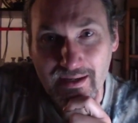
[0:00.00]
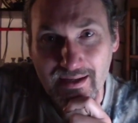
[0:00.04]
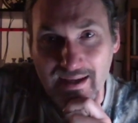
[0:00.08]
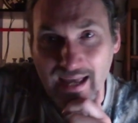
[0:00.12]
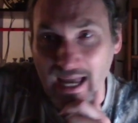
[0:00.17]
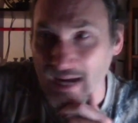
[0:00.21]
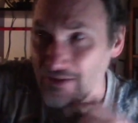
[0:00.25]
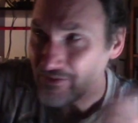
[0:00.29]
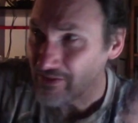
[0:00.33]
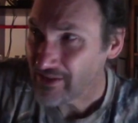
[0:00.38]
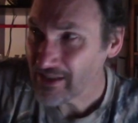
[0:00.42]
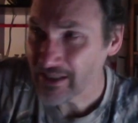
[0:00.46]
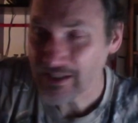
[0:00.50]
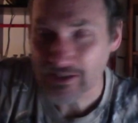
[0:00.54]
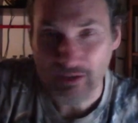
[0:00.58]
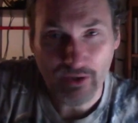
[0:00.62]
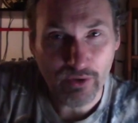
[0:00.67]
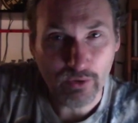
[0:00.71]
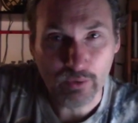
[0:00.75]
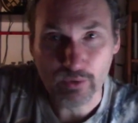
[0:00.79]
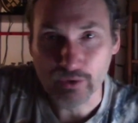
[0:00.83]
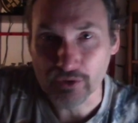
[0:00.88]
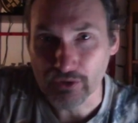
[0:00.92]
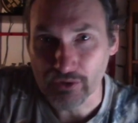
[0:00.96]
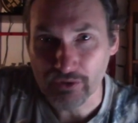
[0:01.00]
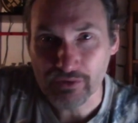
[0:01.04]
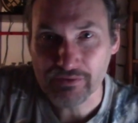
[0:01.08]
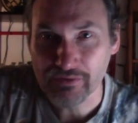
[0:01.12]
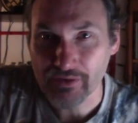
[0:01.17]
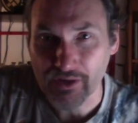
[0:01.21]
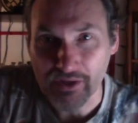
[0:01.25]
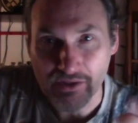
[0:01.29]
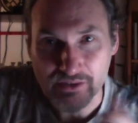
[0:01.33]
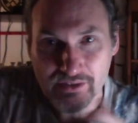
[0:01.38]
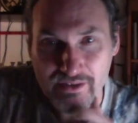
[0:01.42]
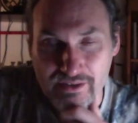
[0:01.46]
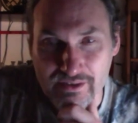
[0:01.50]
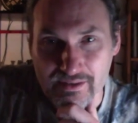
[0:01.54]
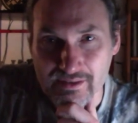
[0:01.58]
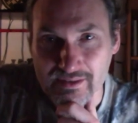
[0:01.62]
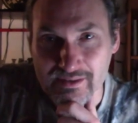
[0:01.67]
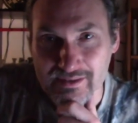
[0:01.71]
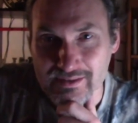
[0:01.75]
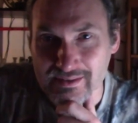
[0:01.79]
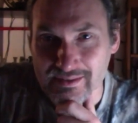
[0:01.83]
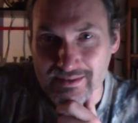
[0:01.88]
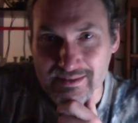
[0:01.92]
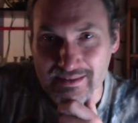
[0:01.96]
Everything in the whole universe
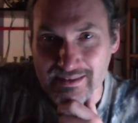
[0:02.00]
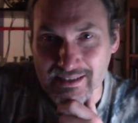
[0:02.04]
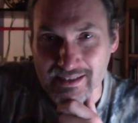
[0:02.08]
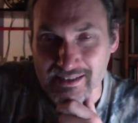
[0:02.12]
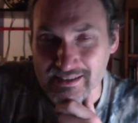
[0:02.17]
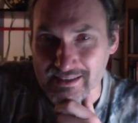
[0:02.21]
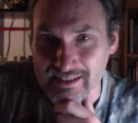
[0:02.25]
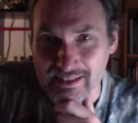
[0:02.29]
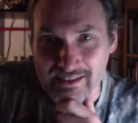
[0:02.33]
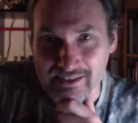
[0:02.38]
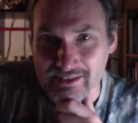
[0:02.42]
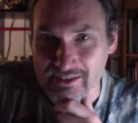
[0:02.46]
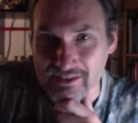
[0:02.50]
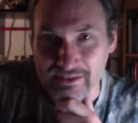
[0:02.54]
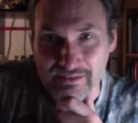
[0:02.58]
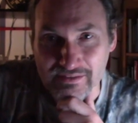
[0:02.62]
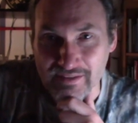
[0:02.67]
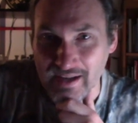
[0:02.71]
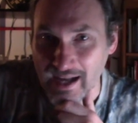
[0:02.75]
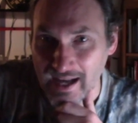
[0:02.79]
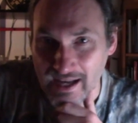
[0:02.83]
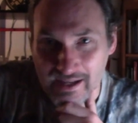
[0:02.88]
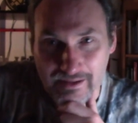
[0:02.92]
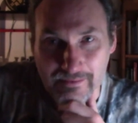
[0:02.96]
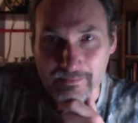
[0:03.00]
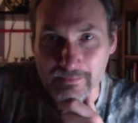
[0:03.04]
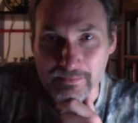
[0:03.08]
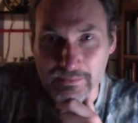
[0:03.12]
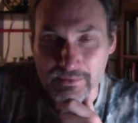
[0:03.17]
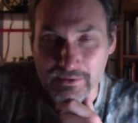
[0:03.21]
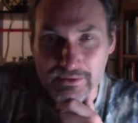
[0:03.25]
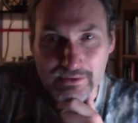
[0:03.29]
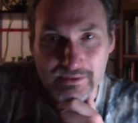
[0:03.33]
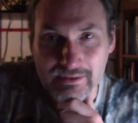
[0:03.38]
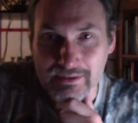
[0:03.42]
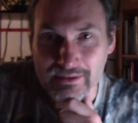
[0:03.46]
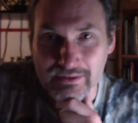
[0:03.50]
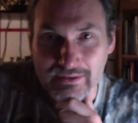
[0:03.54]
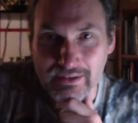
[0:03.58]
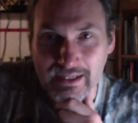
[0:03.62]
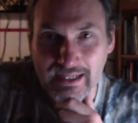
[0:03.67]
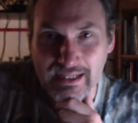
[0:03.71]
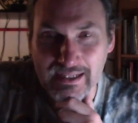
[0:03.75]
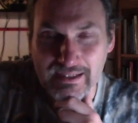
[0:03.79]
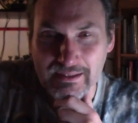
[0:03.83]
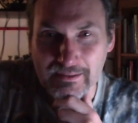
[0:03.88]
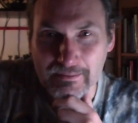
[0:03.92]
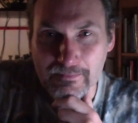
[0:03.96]
consists of atoms,
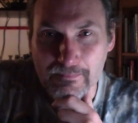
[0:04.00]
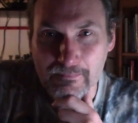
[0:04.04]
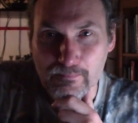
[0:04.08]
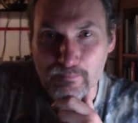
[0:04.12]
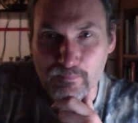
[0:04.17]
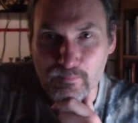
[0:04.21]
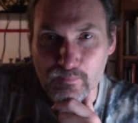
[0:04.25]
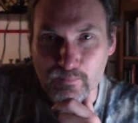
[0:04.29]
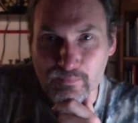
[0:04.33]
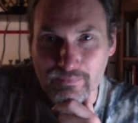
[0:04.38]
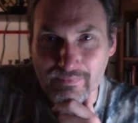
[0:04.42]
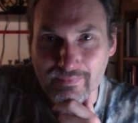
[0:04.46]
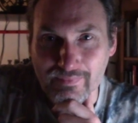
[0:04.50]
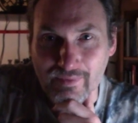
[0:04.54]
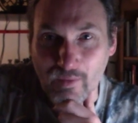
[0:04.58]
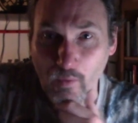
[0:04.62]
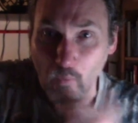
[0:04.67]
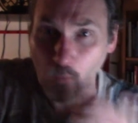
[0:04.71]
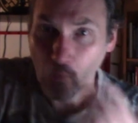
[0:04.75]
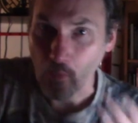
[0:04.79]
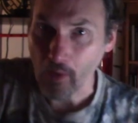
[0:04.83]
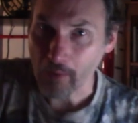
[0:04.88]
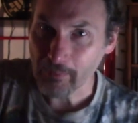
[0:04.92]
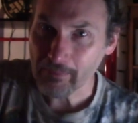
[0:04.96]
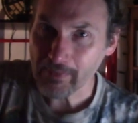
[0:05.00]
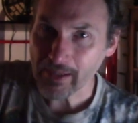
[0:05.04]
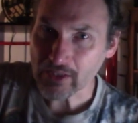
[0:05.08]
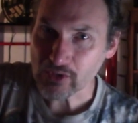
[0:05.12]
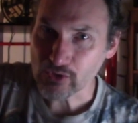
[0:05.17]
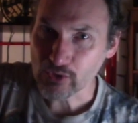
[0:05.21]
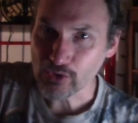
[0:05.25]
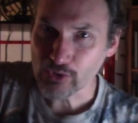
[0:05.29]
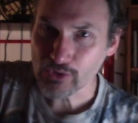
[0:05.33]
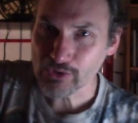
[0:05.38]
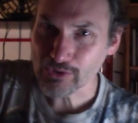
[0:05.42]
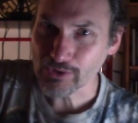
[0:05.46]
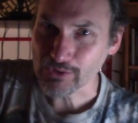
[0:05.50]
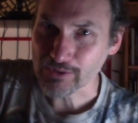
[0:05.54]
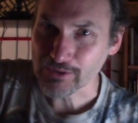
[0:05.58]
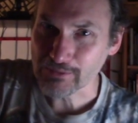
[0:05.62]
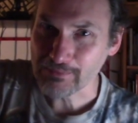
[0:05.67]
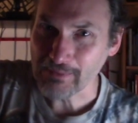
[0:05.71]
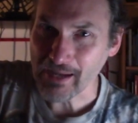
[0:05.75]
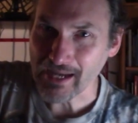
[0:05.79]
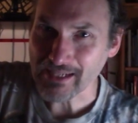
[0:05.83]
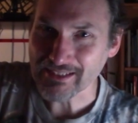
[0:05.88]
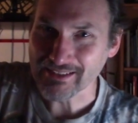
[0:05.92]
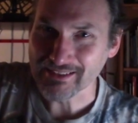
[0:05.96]
right? What makes you so
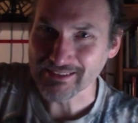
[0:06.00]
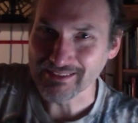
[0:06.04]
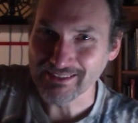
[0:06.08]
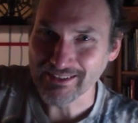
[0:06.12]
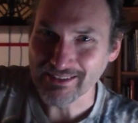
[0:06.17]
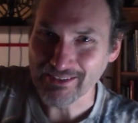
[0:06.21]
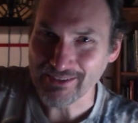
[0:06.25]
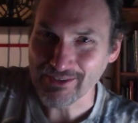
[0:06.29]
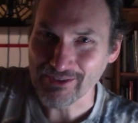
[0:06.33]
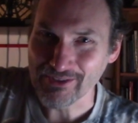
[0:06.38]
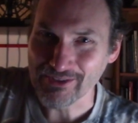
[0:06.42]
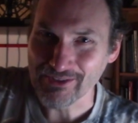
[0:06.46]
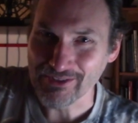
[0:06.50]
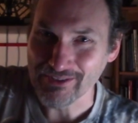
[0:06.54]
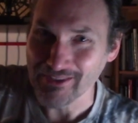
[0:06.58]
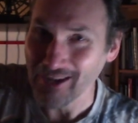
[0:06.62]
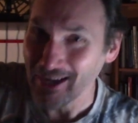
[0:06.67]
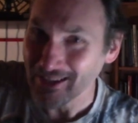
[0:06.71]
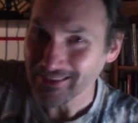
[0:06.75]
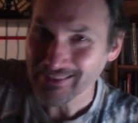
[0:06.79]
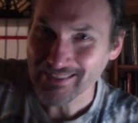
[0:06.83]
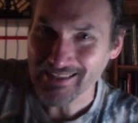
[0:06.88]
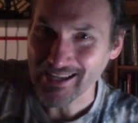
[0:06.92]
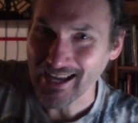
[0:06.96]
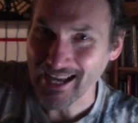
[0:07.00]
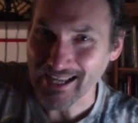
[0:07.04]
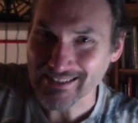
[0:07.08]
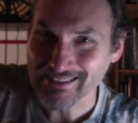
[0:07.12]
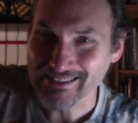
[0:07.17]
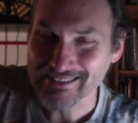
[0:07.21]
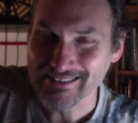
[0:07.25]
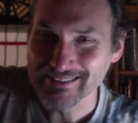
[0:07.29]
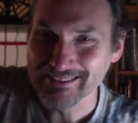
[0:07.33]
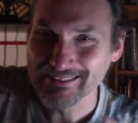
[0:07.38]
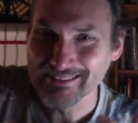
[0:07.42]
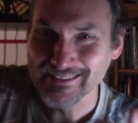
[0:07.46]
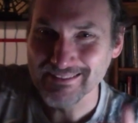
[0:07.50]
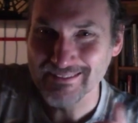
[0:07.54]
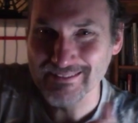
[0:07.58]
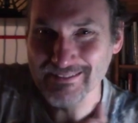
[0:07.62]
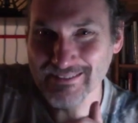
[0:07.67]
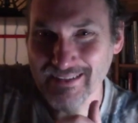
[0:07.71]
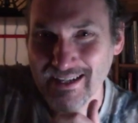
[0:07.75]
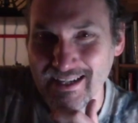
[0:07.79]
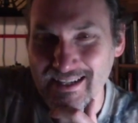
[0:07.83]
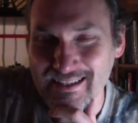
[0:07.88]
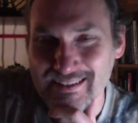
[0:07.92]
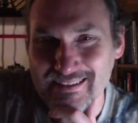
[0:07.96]
special that you're not that,
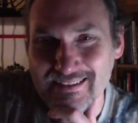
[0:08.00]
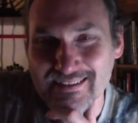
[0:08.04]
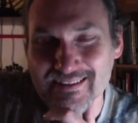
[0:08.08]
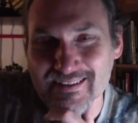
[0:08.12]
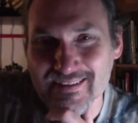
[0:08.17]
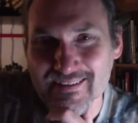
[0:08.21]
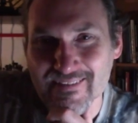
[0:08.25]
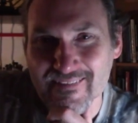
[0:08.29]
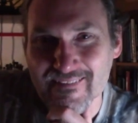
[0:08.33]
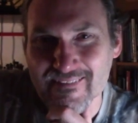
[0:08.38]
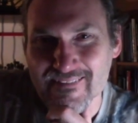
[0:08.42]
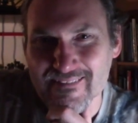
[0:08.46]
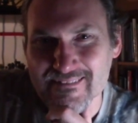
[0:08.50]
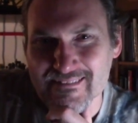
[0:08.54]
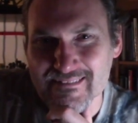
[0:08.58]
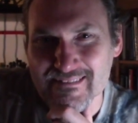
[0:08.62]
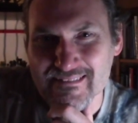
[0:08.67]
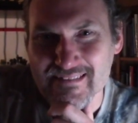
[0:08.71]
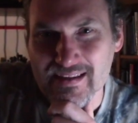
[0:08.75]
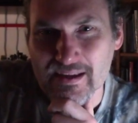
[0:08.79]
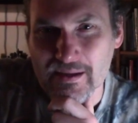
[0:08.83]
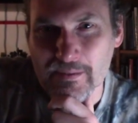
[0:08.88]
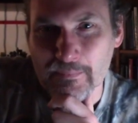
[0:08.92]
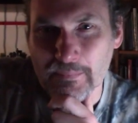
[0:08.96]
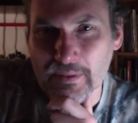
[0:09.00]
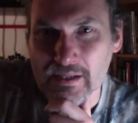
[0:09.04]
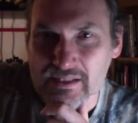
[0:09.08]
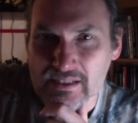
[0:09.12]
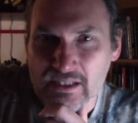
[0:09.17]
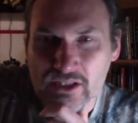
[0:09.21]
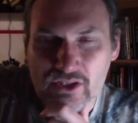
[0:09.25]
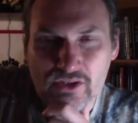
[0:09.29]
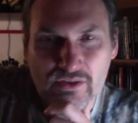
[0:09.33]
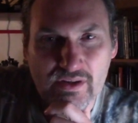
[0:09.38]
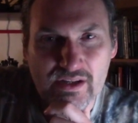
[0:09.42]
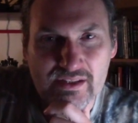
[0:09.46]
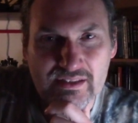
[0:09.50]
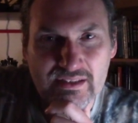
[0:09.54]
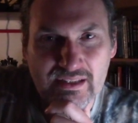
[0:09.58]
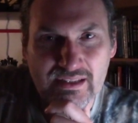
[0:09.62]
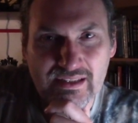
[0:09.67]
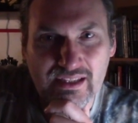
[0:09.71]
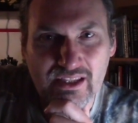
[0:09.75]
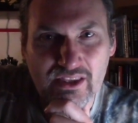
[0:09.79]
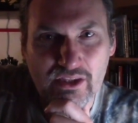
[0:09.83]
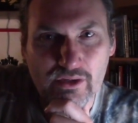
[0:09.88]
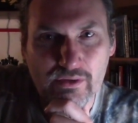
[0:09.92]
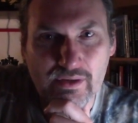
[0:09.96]
right? But it's interesting
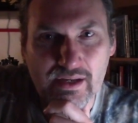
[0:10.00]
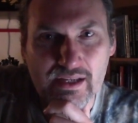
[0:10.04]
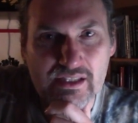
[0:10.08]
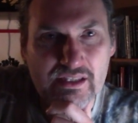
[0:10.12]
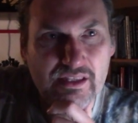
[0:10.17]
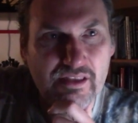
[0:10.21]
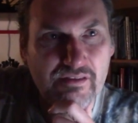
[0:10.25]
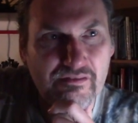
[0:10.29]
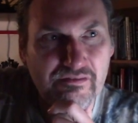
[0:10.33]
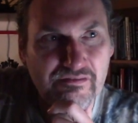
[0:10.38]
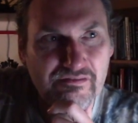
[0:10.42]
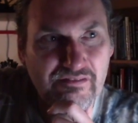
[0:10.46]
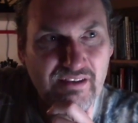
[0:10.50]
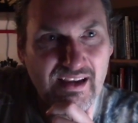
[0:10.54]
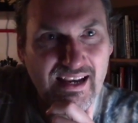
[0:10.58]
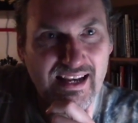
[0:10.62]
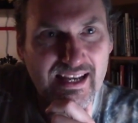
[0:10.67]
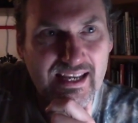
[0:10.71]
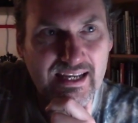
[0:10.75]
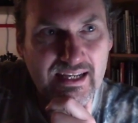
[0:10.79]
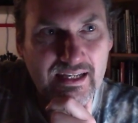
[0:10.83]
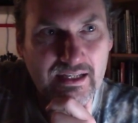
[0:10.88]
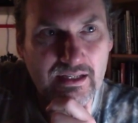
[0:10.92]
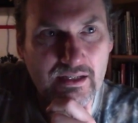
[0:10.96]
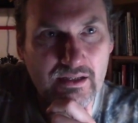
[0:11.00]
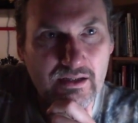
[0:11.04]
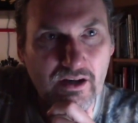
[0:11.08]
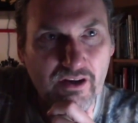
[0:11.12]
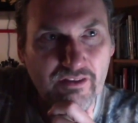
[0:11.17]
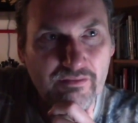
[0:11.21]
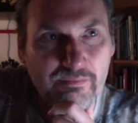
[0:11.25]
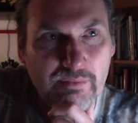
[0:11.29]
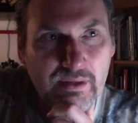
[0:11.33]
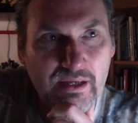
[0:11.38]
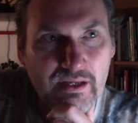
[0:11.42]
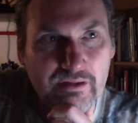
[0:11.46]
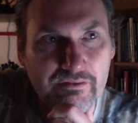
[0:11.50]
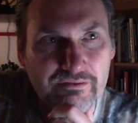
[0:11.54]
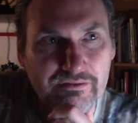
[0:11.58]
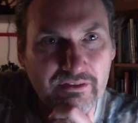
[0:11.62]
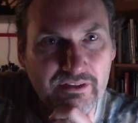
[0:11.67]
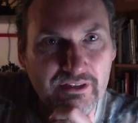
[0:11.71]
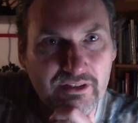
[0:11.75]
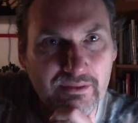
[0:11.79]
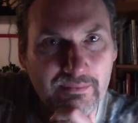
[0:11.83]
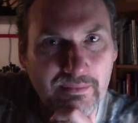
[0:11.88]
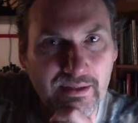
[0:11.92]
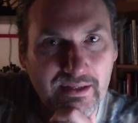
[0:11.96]
that there is the feeling of being
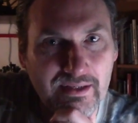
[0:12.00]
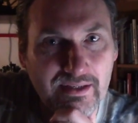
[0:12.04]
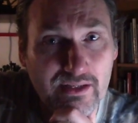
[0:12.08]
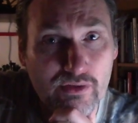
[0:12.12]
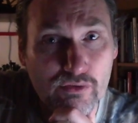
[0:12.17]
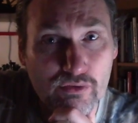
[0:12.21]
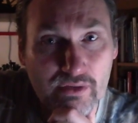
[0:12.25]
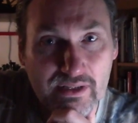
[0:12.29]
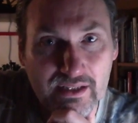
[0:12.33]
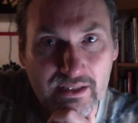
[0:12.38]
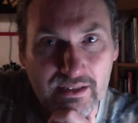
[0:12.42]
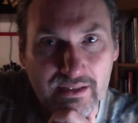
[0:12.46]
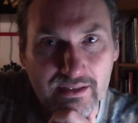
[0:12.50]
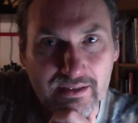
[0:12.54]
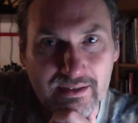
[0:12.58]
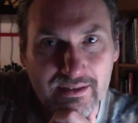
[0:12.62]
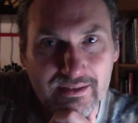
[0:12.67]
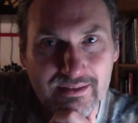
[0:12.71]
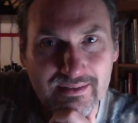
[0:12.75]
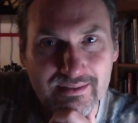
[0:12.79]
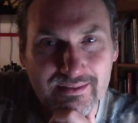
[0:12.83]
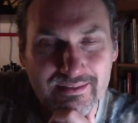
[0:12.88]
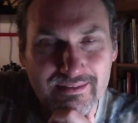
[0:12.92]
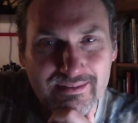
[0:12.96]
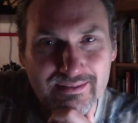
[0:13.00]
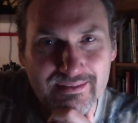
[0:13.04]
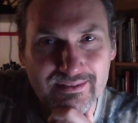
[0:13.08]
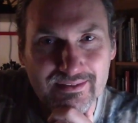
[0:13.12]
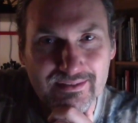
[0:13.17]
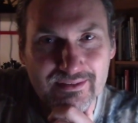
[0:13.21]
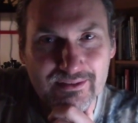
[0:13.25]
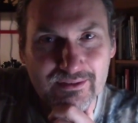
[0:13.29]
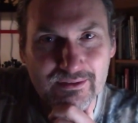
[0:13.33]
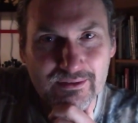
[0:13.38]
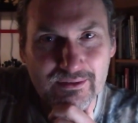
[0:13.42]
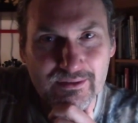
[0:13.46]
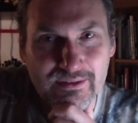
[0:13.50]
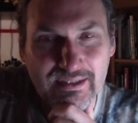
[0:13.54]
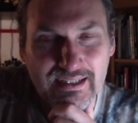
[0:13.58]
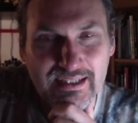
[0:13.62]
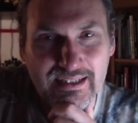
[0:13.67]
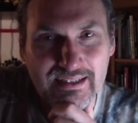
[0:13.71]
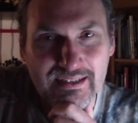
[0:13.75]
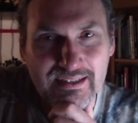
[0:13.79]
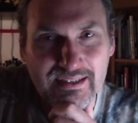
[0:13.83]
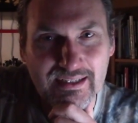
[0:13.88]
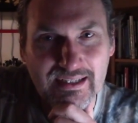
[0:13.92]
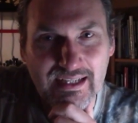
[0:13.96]
fundamentally real. Right?